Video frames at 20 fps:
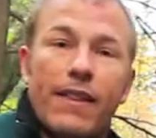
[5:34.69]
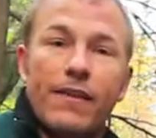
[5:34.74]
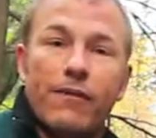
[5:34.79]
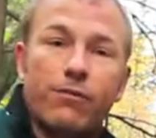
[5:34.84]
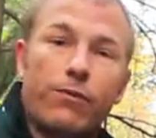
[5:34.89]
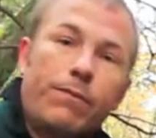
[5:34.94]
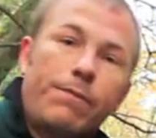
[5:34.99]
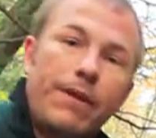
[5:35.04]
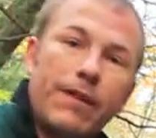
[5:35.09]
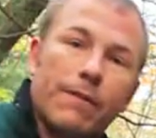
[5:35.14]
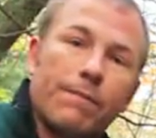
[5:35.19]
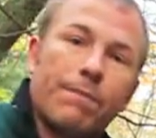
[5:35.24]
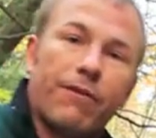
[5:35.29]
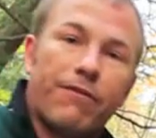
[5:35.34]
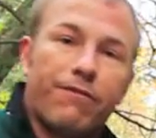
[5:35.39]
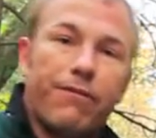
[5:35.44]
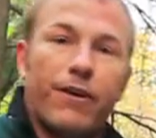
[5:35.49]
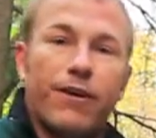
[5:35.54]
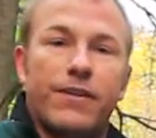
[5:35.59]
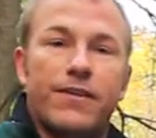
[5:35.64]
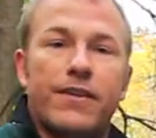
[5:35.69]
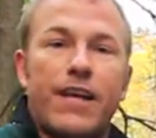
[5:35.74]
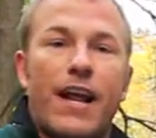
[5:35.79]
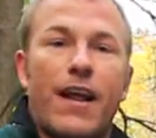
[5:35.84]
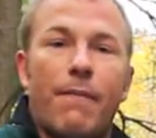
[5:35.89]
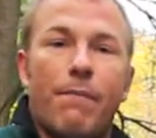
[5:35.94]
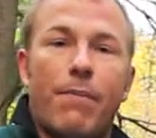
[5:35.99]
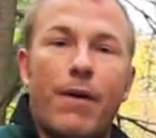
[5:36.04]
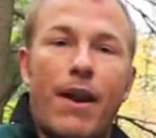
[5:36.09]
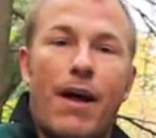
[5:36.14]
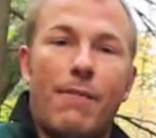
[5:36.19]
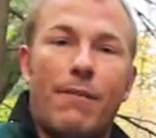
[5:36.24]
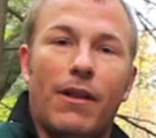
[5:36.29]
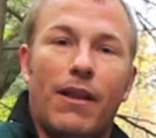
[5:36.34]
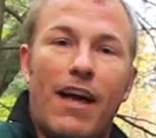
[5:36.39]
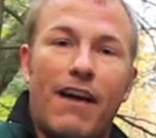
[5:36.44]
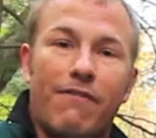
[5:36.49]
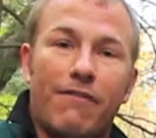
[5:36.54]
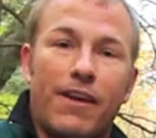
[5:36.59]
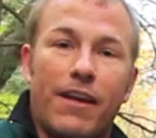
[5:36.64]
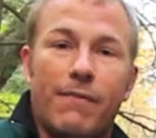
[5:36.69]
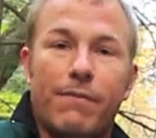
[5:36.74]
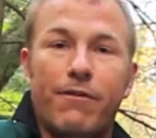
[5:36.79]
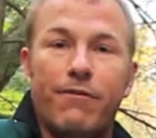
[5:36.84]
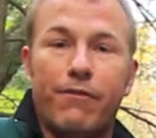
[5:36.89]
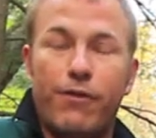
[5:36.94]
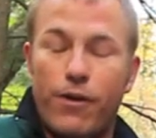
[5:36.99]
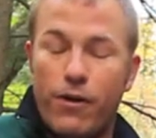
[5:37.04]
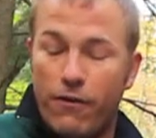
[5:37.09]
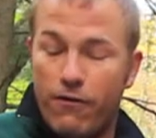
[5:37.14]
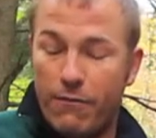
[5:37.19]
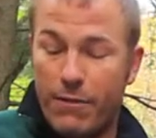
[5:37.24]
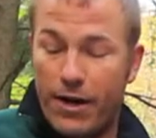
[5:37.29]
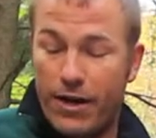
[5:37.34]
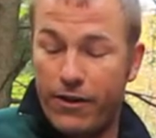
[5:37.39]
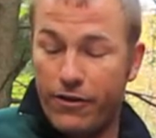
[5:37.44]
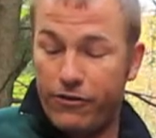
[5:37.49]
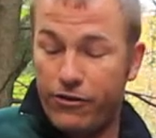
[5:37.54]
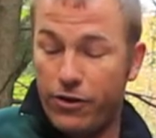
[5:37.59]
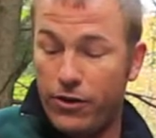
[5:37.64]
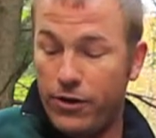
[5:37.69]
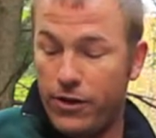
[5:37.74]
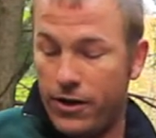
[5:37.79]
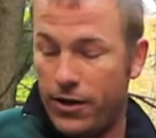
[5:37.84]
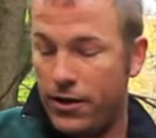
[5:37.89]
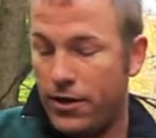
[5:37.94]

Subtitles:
This would be the preferred setup, but I'm a lefty and prefer it over my other shoulder.